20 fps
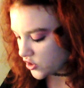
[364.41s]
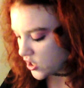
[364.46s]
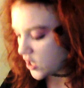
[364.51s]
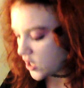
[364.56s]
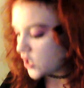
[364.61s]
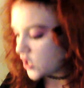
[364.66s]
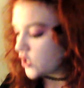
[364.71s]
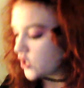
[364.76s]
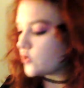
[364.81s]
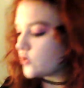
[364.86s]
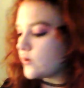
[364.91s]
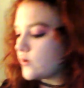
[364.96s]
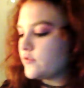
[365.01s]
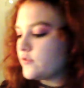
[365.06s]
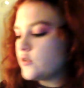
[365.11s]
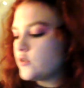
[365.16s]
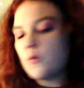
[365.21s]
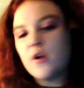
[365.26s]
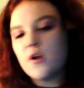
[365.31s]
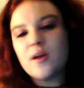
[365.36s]
You don't have to
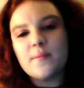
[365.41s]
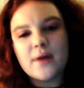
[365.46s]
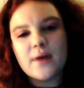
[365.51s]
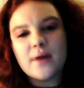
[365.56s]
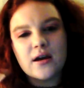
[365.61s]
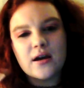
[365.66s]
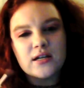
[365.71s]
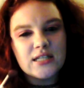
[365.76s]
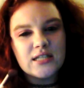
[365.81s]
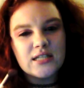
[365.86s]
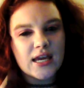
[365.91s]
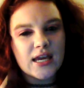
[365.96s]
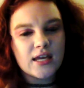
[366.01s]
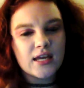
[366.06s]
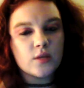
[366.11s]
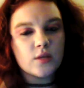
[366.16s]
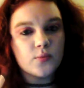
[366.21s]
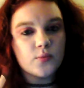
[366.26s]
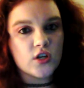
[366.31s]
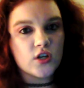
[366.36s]
worry about taking the
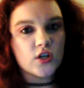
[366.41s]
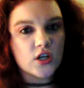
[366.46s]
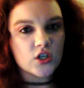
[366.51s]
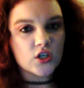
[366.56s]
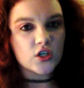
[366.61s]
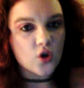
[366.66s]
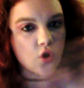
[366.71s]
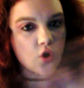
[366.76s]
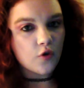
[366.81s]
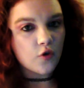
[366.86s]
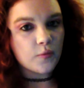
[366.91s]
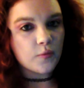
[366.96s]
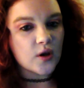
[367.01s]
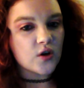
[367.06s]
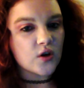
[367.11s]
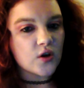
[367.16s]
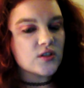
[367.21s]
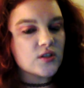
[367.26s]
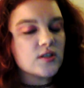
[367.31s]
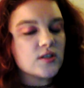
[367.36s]
product off,
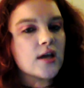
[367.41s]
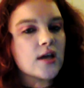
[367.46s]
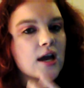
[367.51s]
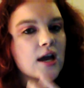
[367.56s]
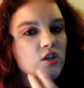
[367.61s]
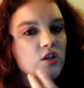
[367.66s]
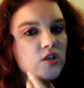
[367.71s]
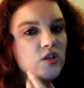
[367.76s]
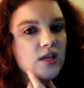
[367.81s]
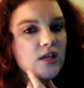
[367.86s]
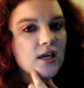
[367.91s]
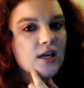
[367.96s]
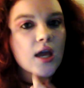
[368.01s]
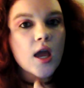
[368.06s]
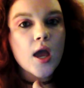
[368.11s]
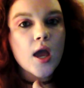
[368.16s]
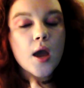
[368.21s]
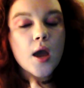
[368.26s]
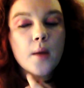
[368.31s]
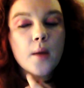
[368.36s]
because actually
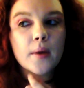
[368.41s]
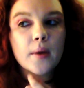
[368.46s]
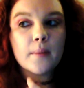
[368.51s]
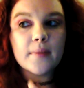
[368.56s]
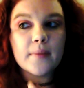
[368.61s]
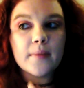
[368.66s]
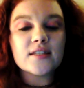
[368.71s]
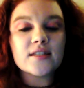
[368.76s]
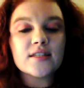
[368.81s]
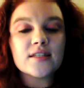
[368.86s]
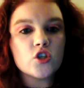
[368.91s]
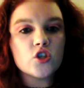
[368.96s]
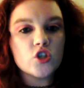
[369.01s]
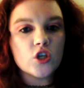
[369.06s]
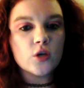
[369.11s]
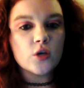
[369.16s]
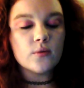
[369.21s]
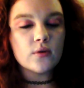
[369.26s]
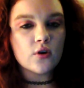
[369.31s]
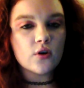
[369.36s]
by mixing the two
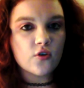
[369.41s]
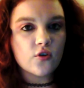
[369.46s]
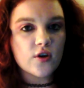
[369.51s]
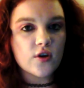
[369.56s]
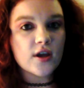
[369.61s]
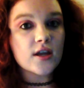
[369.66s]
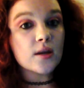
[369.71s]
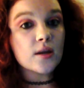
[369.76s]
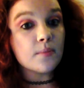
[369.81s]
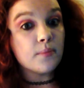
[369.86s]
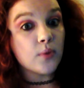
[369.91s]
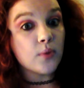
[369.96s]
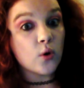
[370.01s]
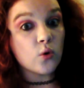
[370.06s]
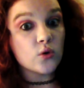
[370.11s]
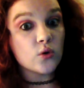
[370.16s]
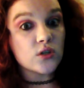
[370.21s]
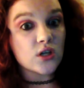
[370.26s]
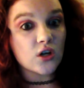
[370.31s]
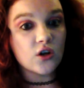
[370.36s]
you're creating a
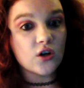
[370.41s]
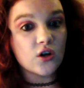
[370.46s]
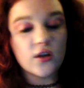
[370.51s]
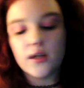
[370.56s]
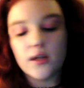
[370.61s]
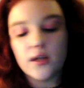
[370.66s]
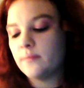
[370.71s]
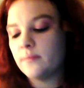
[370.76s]
bolder colour.